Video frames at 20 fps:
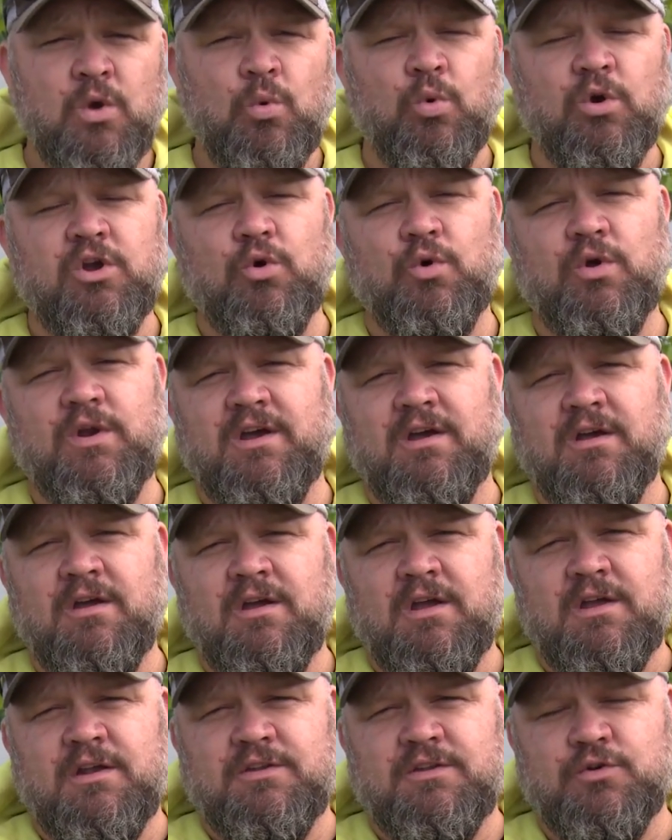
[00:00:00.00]
We're going to
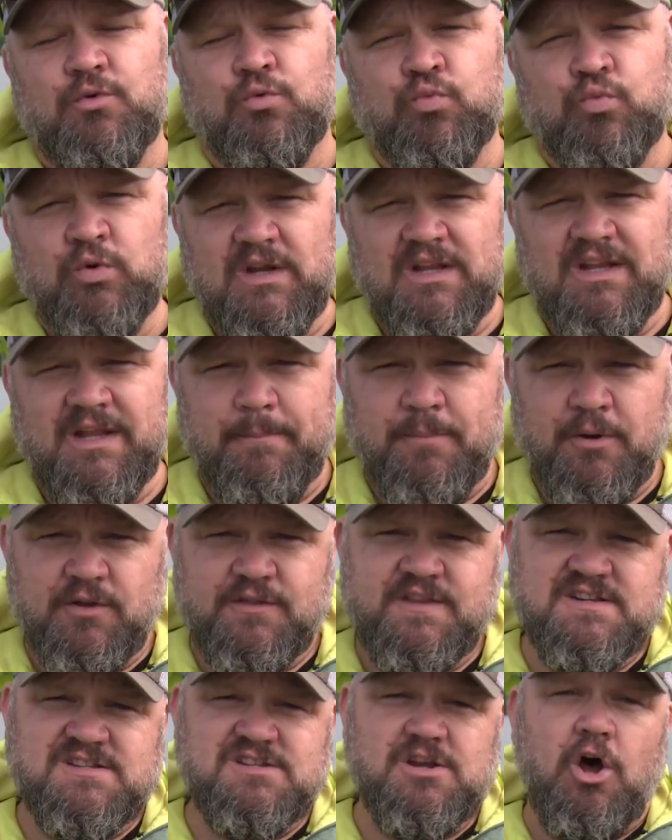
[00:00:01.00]
really
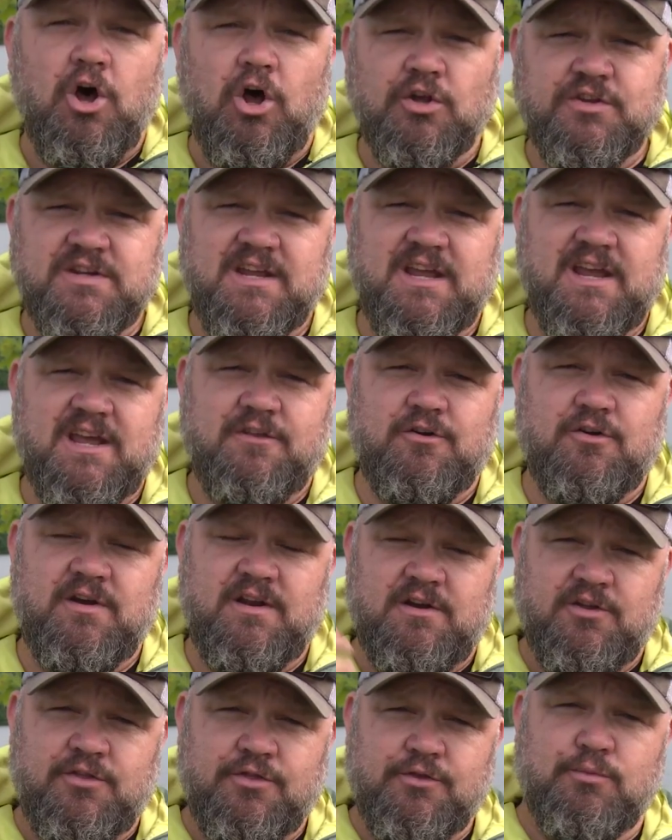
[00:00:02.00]
put this all together
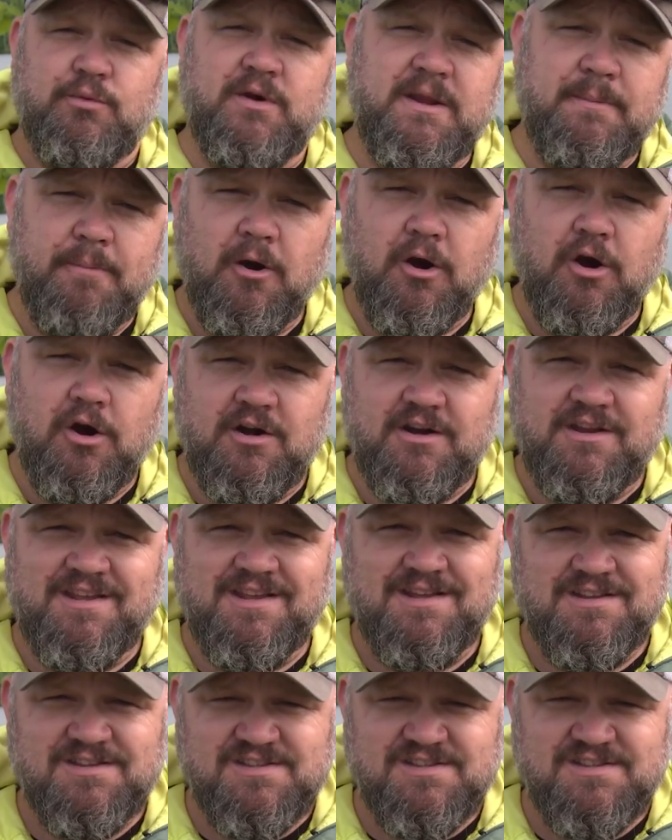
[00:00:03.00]
in a three-part